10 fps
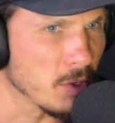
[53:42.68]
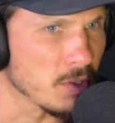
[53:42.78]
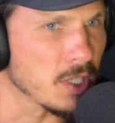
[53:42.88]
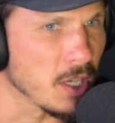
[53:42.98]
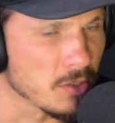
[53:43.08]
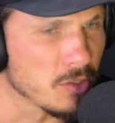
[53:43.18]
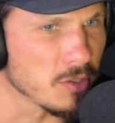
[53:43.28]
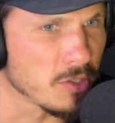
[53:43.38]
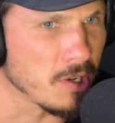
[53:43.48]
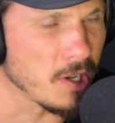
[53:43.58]
What are you saying?
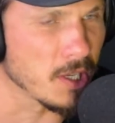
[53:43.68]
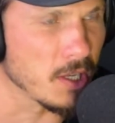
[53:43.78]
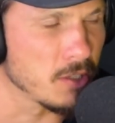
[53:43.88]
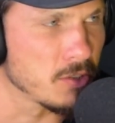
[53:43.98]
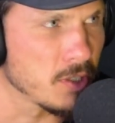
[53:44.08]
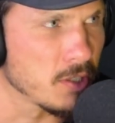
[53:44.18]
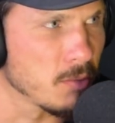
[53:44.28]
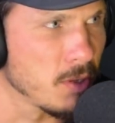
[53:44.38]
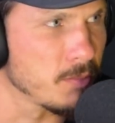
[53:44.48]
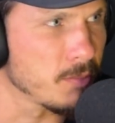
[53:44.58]
Sh- should I get into it as
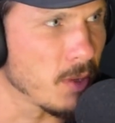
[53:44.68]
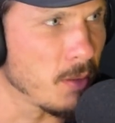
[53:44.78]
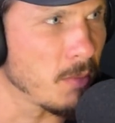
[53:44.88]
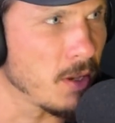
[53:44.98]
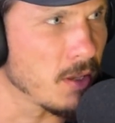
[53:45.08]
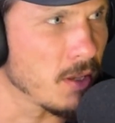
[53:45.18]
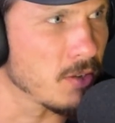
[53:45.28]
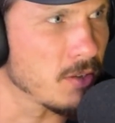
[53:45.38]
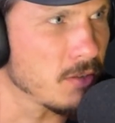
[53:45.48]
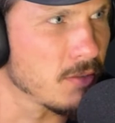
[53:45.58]
well? Um, I, You're I
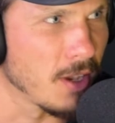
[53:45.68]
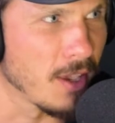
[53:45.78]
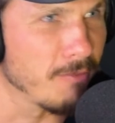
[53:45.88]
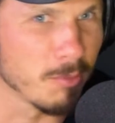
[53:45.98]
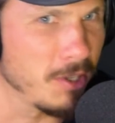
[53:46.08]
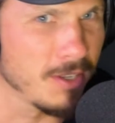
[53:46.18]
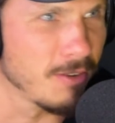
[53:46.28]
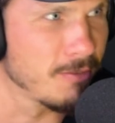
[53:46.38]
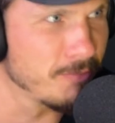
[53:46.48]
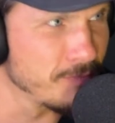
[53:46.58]
not. I haven't been though. No.